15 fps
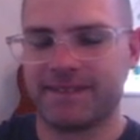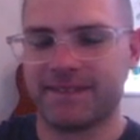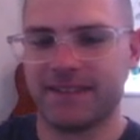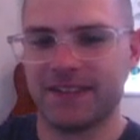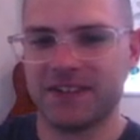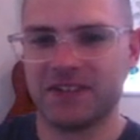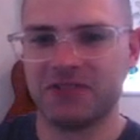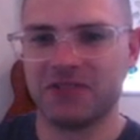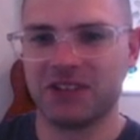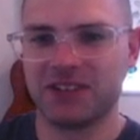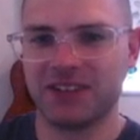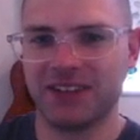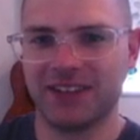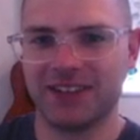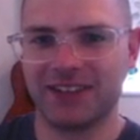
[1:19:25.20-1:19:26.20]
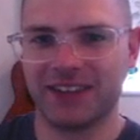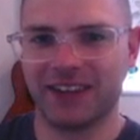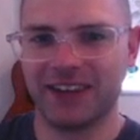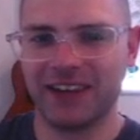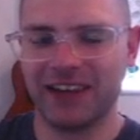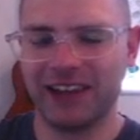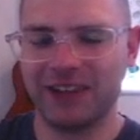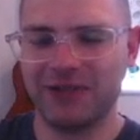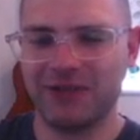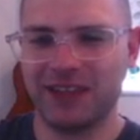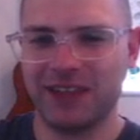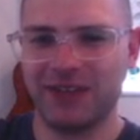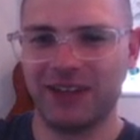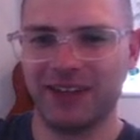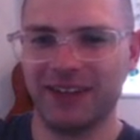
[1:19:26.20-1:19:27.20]
It's interesting, it's like a
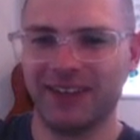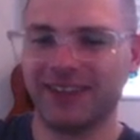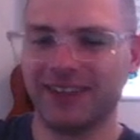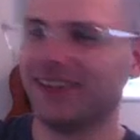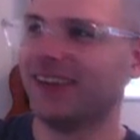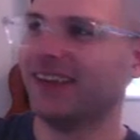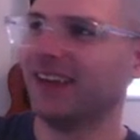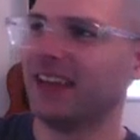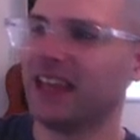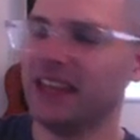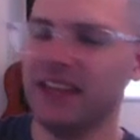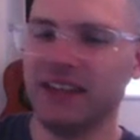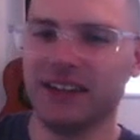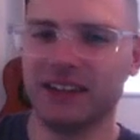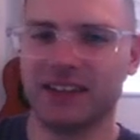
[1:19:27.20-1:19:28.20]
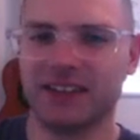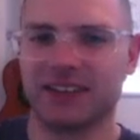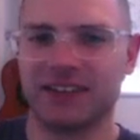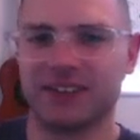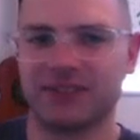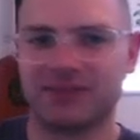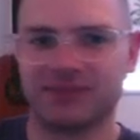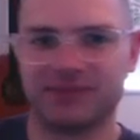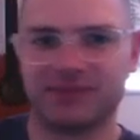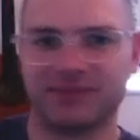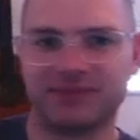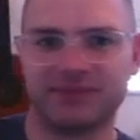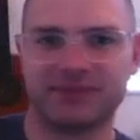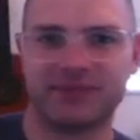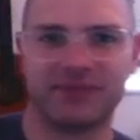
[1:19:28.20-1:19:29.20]
life-giving edict.
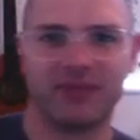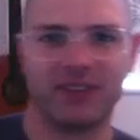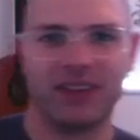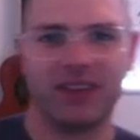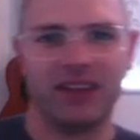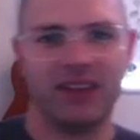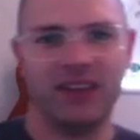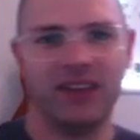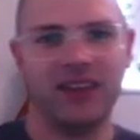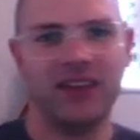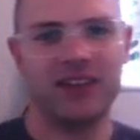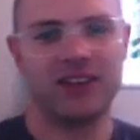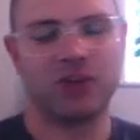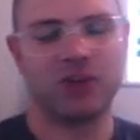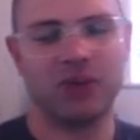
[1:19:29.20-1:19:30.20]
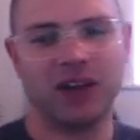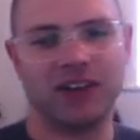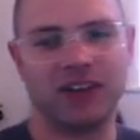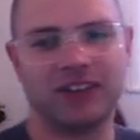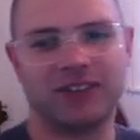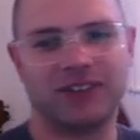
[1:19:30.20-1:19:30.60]
Here's a command.